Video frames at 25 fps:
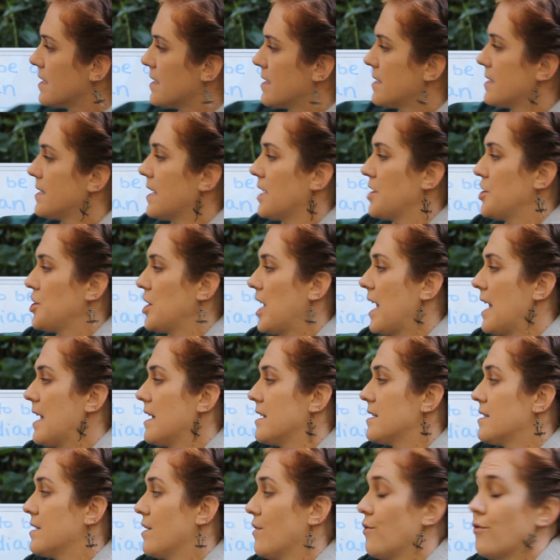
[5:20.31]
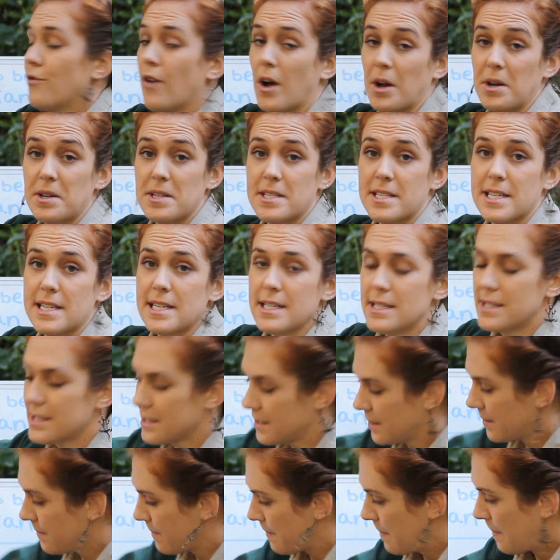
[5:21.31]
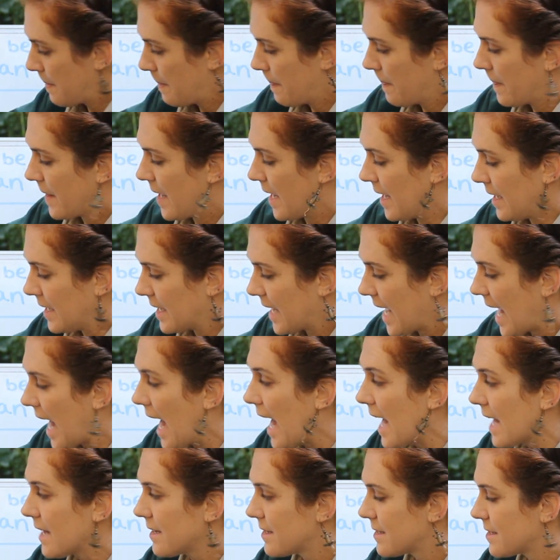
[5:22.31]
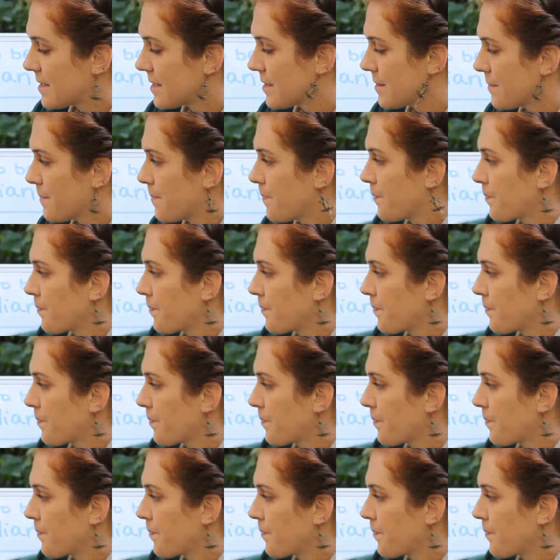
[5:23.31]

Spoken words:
such as foxes and cats,